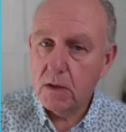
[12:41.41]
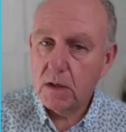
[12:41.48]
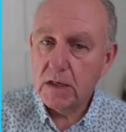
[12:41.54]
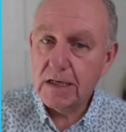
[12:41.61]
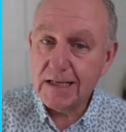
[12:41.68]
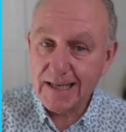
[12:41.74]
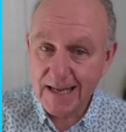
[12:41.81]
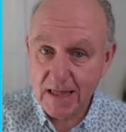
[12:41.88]

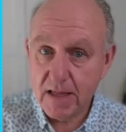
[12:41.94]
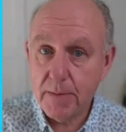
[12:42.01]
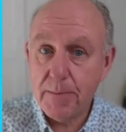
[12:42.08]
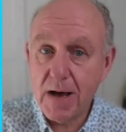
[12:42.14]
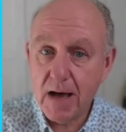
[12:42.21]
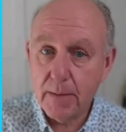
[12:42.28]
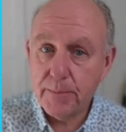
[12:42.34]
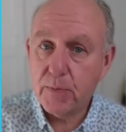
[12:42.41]
clean them
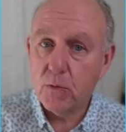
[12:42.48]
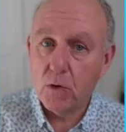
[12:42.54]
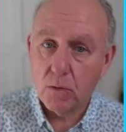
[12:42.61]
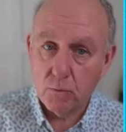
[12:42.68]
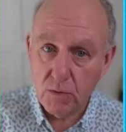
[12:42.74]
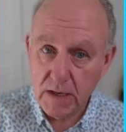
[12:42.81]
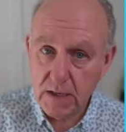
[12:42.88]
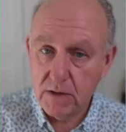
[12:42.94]
up or
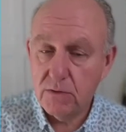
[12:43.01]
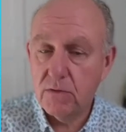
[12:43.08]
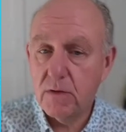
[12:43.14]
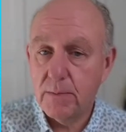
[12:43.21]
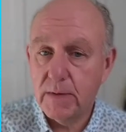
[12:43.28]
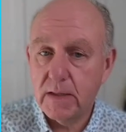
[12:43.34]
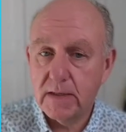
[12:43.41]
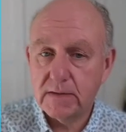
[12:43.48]
redo them
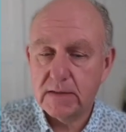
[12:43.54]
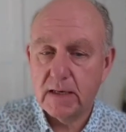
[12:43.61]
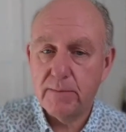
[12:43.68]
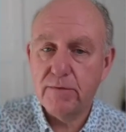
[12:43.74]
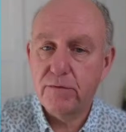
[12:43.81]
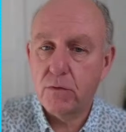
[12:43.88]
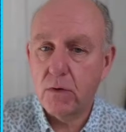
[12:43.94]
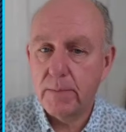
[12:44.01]
in the same
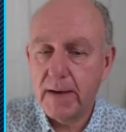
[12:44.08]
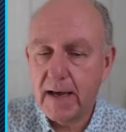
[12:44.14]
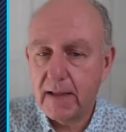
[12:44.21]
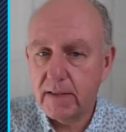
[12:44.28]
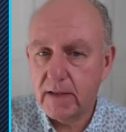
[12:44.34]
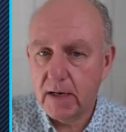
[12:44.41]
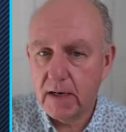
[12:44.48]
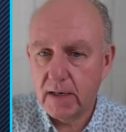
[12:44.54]
format
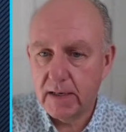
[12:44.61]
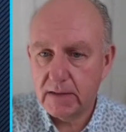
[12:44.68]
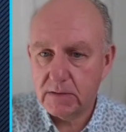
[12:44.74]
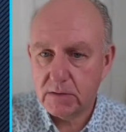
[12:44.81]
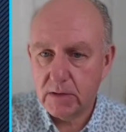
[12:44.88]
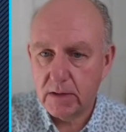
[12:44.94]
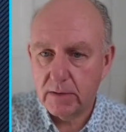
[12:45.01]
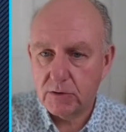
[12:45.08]
than it is
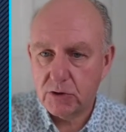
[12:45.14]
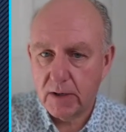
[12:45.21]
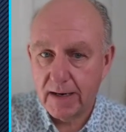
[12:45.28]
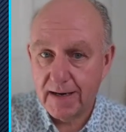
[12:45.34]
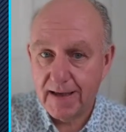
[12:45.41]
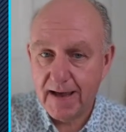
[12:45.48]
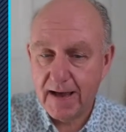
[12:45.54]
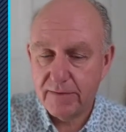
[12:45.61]
trying
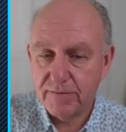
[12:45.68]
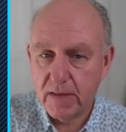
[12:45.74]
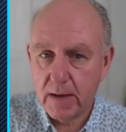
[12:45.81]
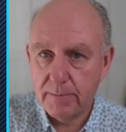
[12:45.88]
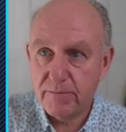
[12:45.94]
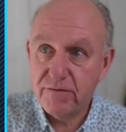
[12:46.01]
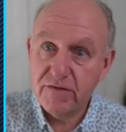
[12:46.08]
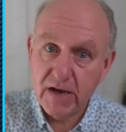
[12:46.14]
to have them
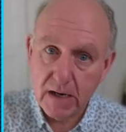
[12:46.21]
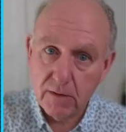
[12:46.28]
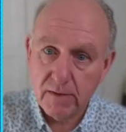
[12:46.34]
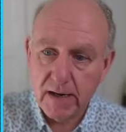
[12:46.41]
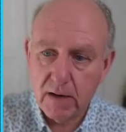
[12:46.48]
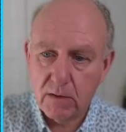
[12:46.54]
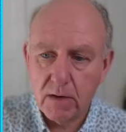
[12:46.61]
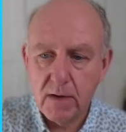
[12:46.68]
figure
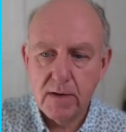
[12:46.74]
out